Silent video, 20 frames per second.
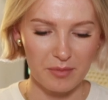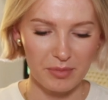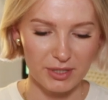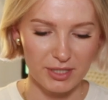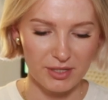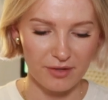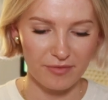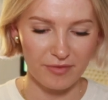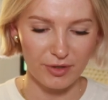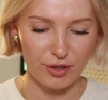But
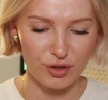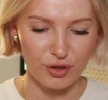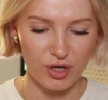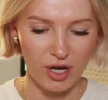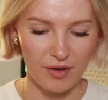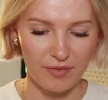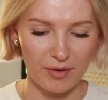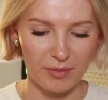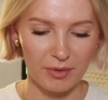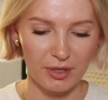to finish
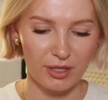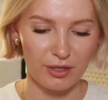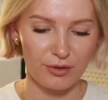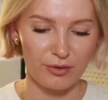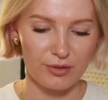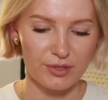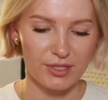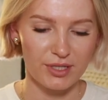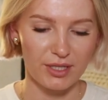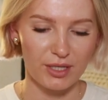off, I'm going to
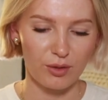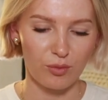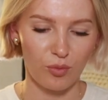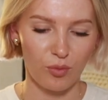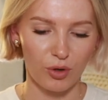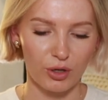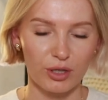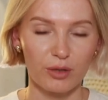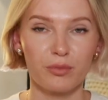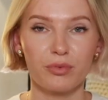use the
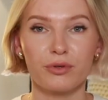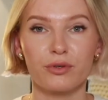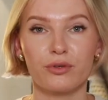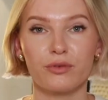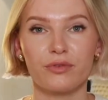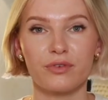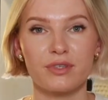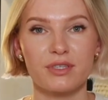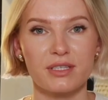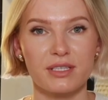
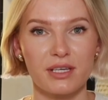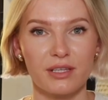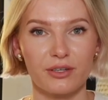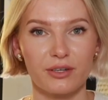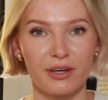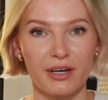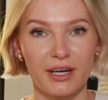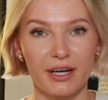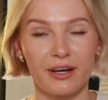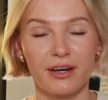waterproof
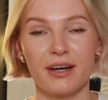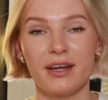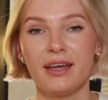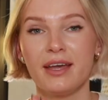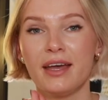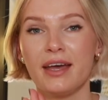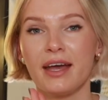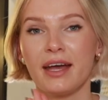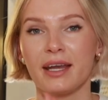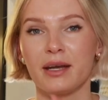sealer here,
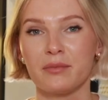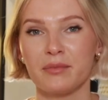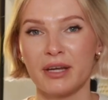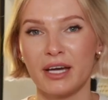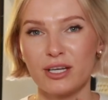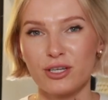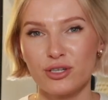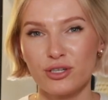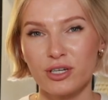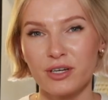and I'm
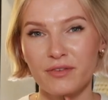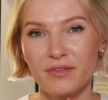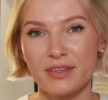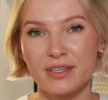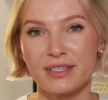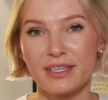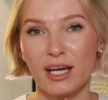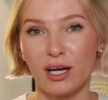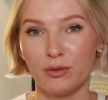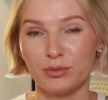not sure if
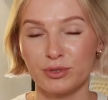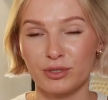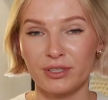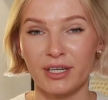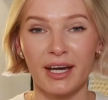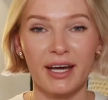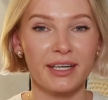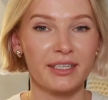this helped or not.